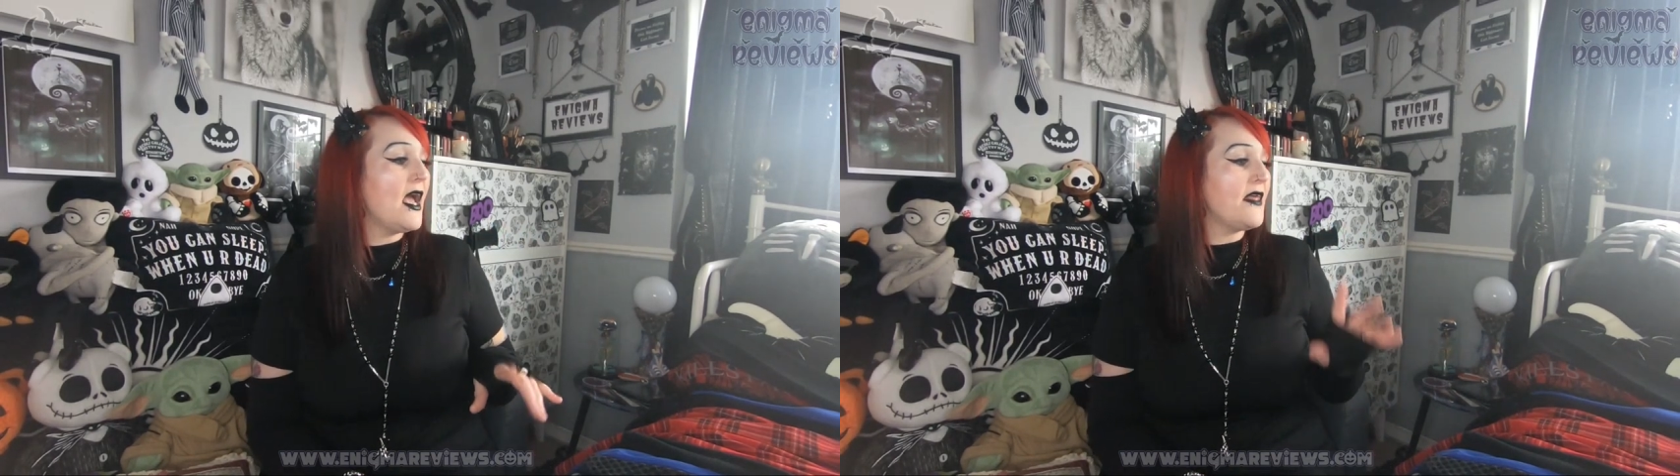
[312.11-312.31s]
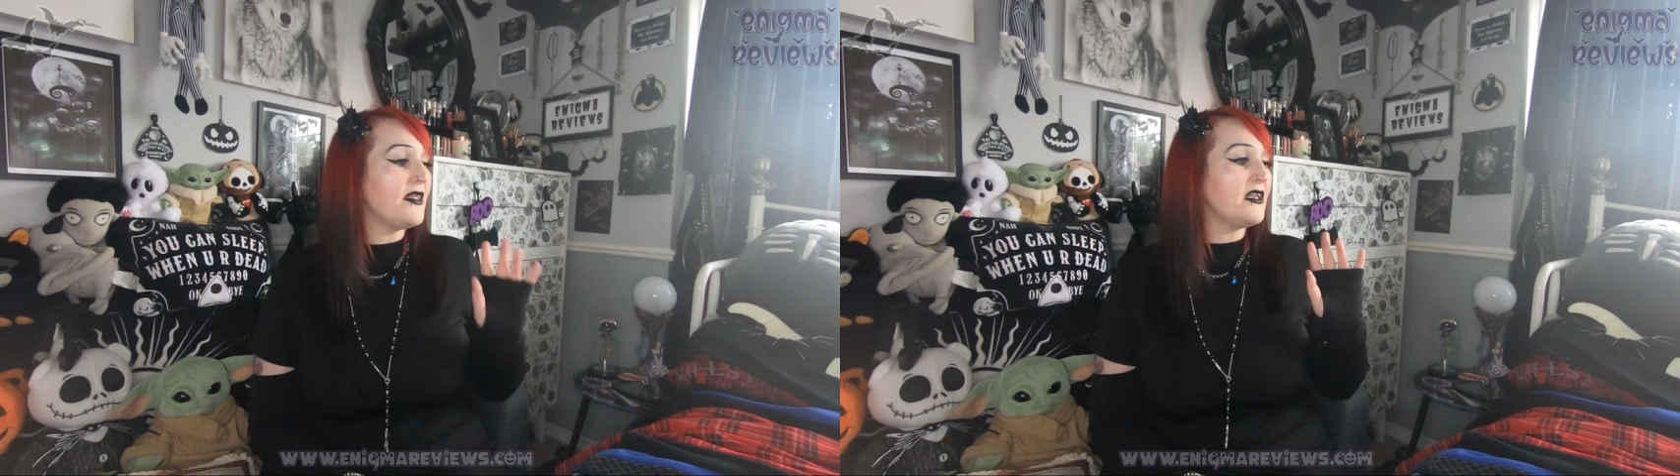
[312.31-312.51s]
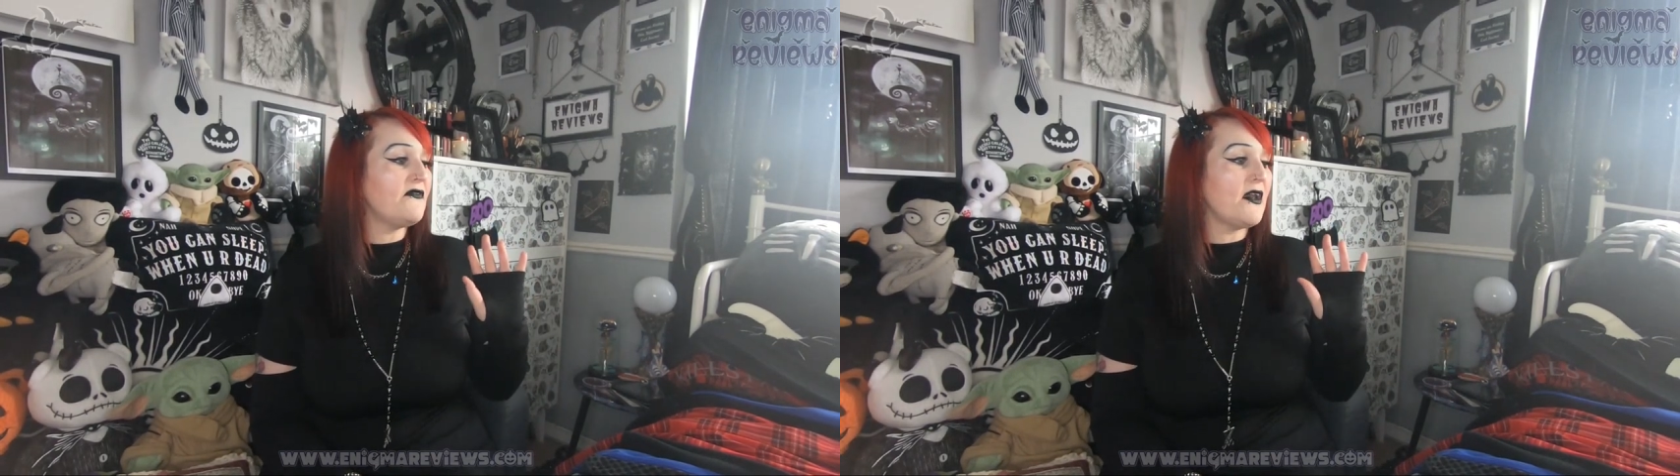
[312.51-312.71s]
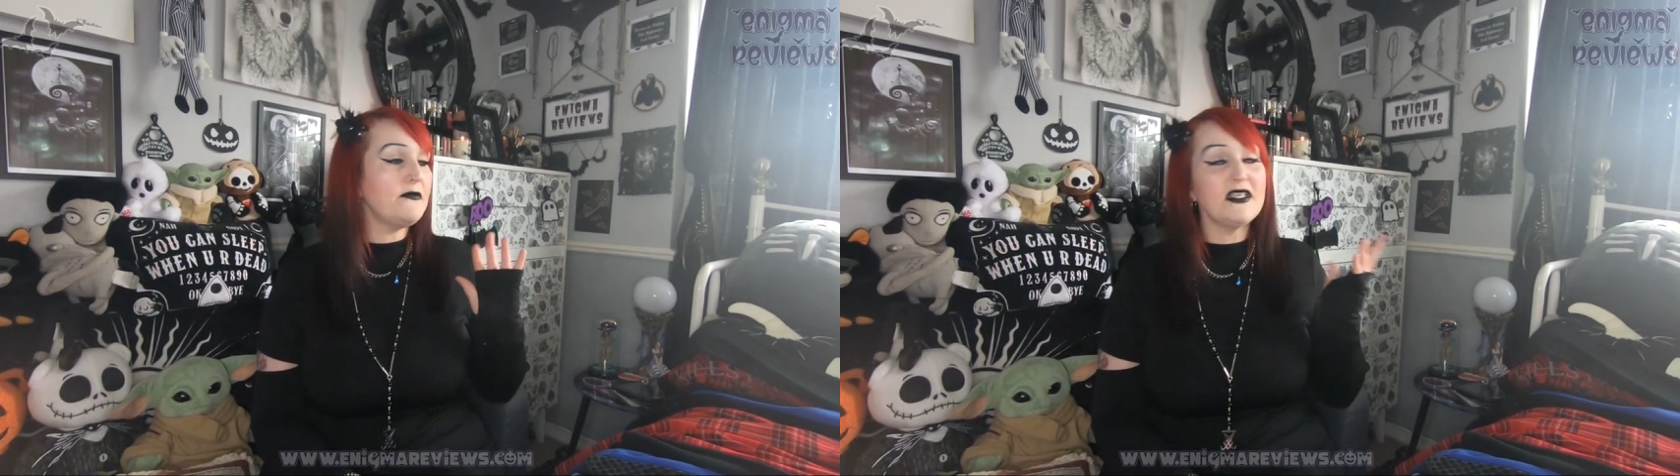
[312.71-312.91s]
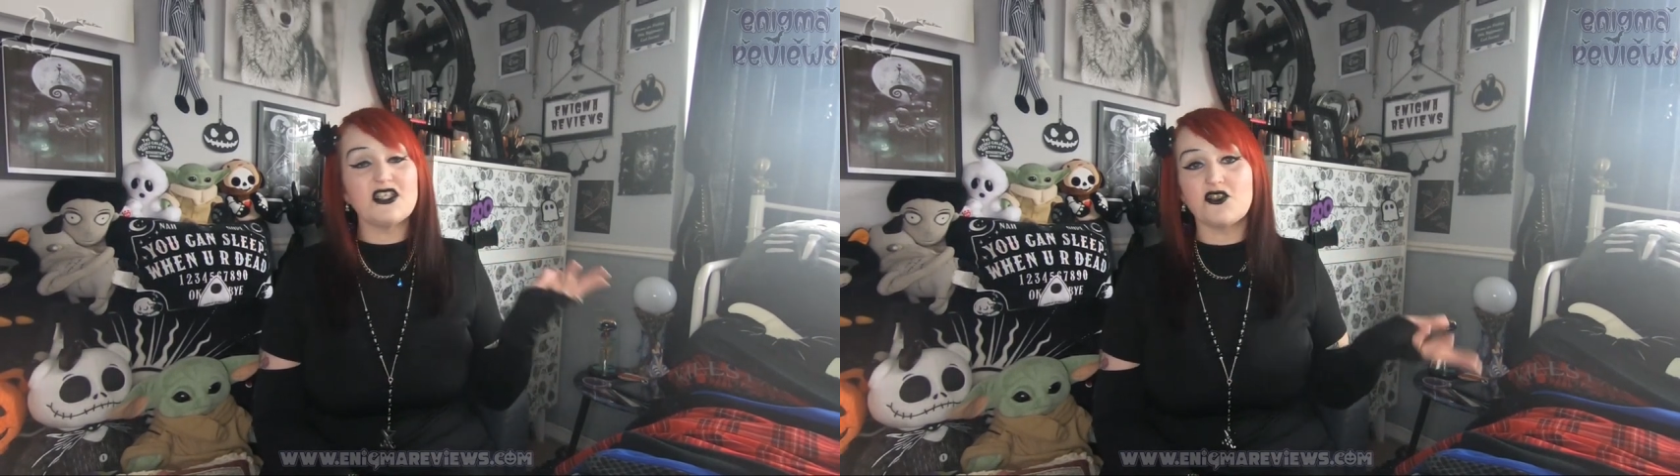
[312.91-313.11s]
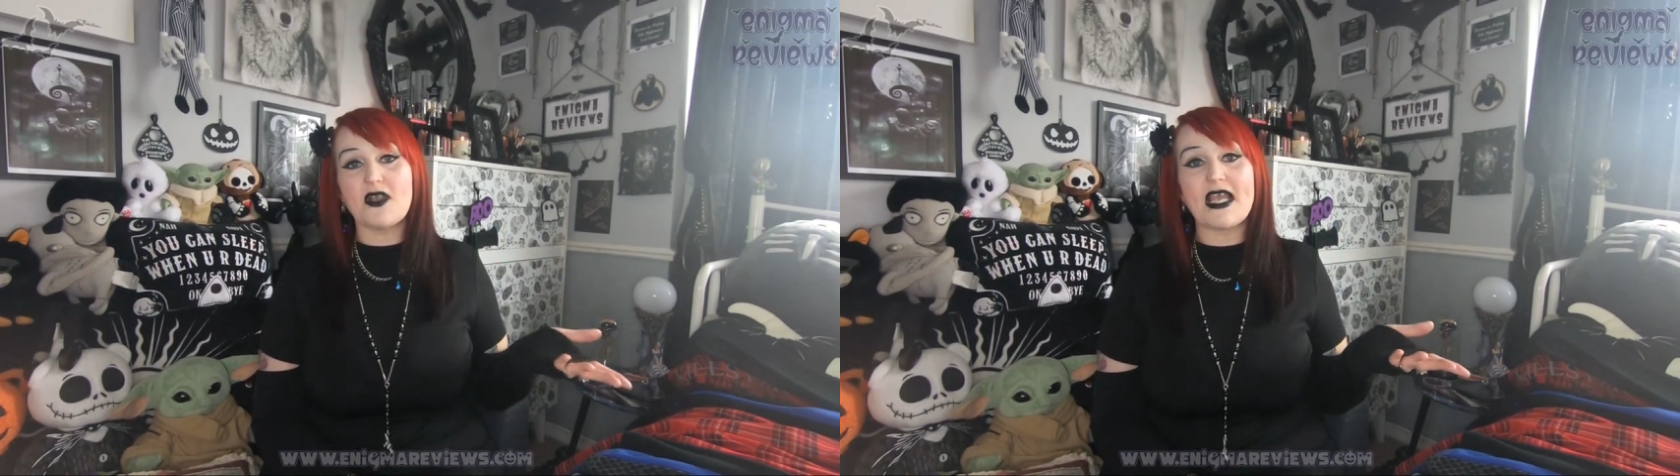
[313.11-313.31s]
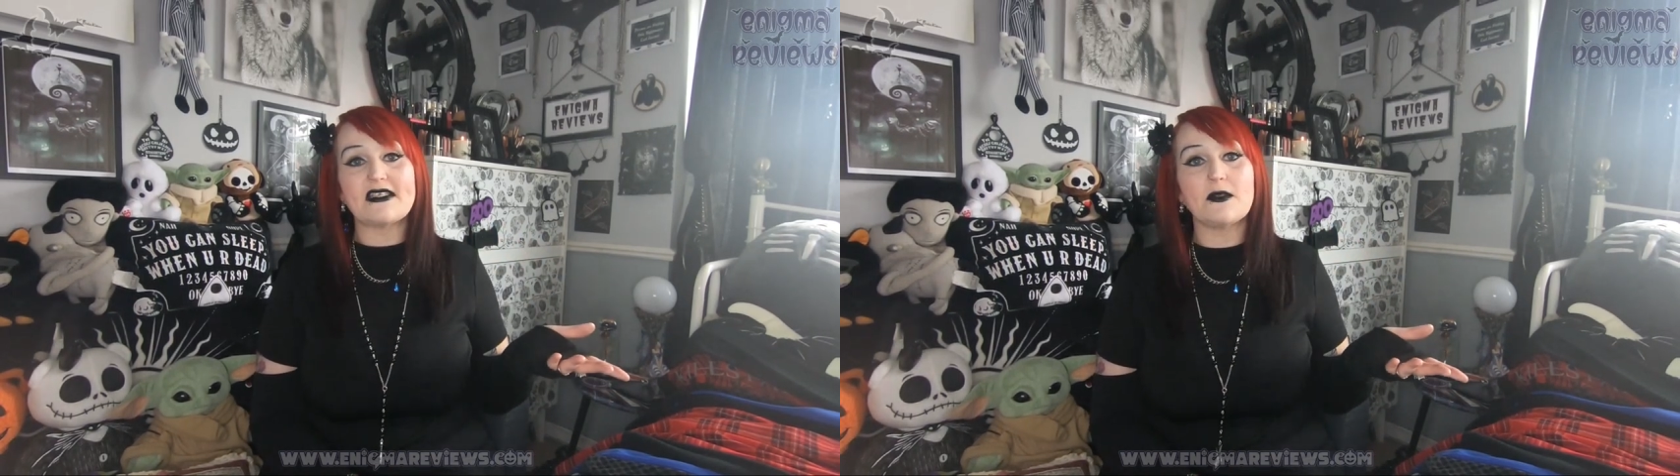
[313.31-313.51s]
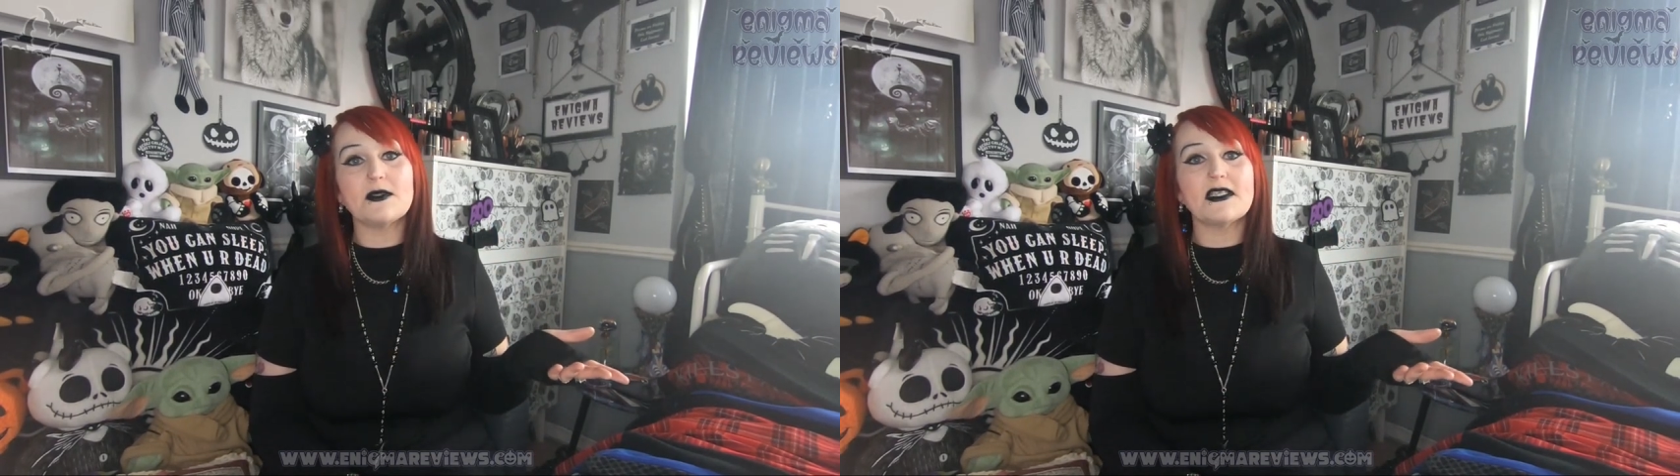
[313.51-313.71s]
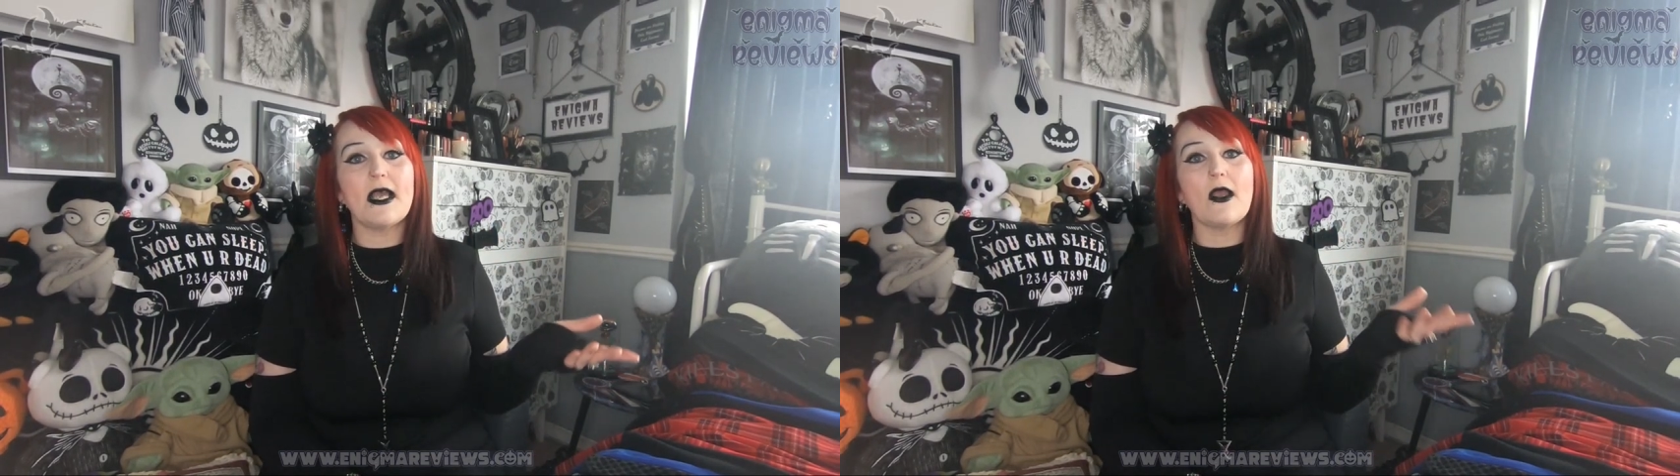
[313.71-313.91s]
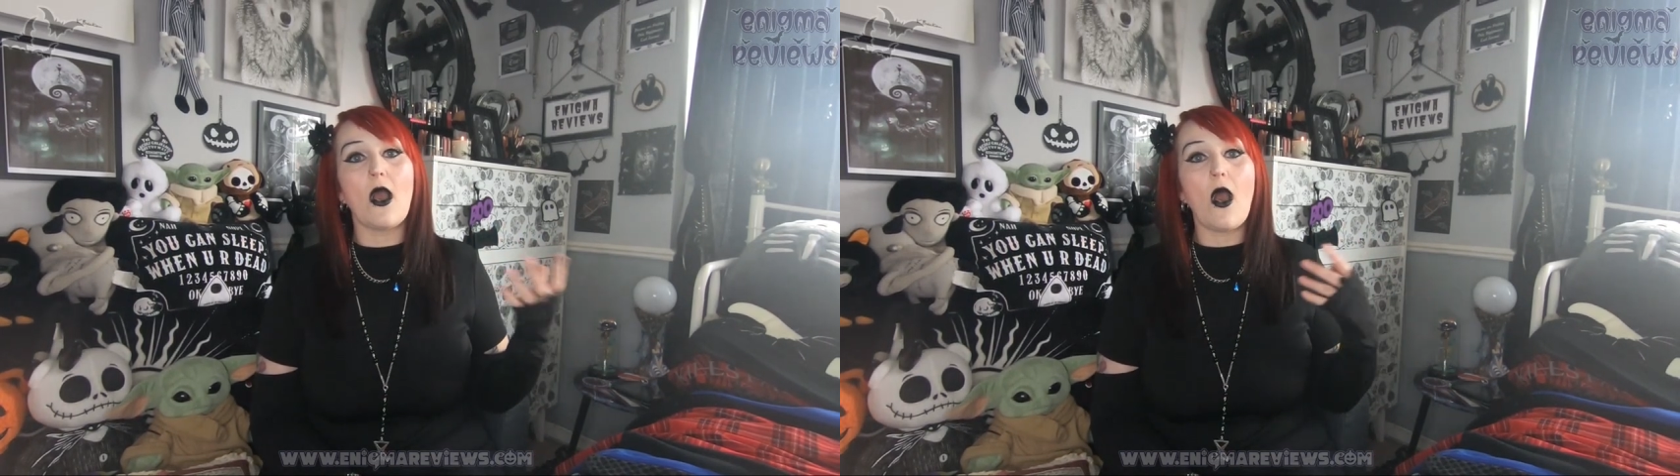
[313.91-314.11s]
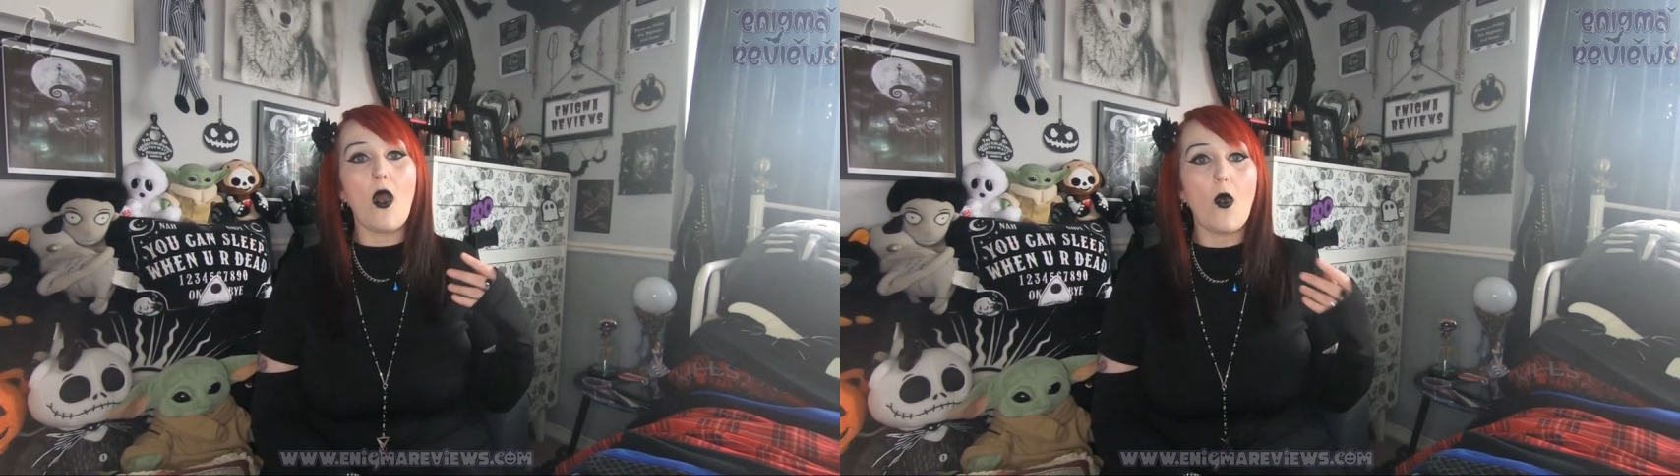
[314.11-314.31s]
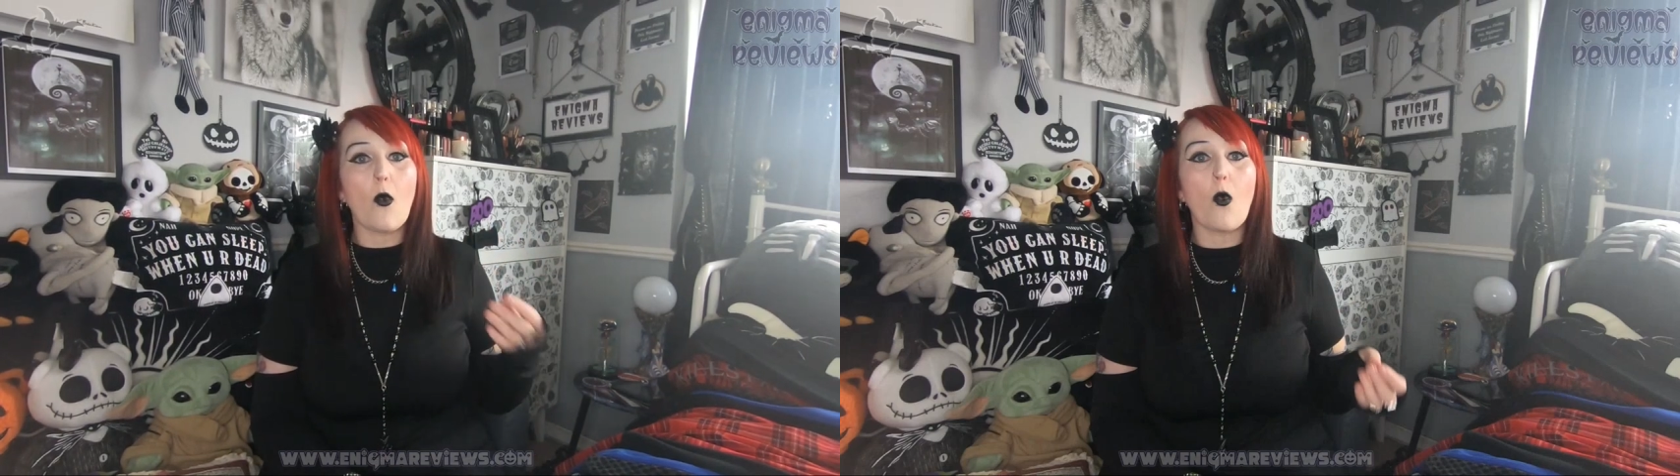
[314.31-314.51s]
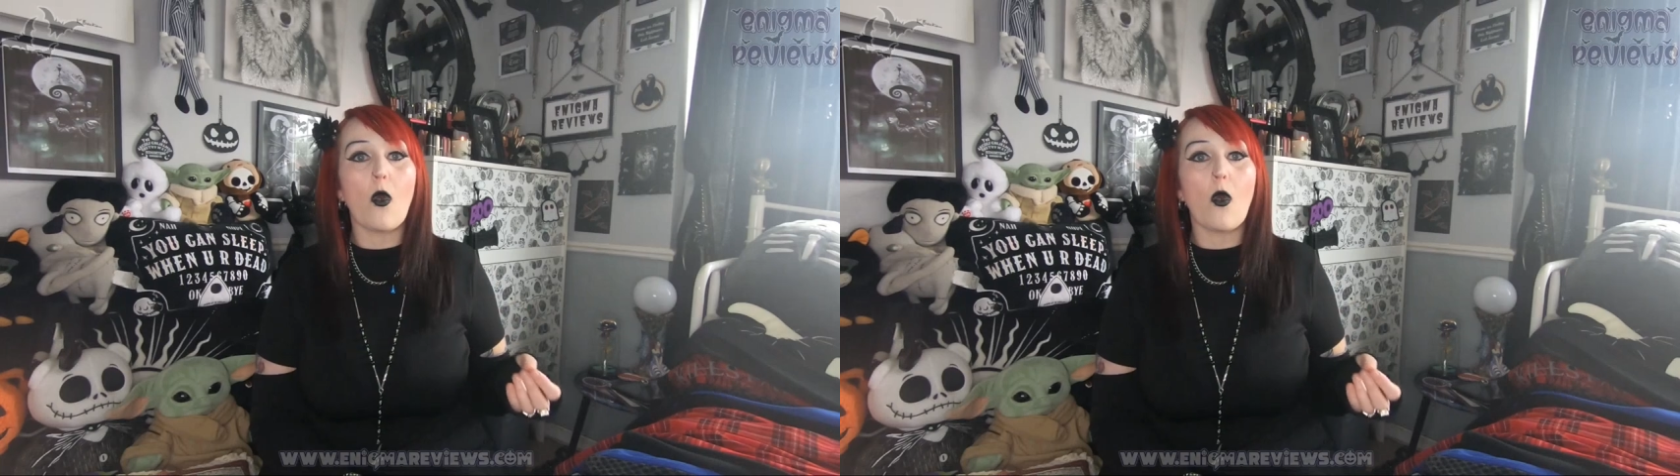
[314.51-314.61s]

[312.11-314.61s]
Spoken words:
And then I found this dress and I was like, oh,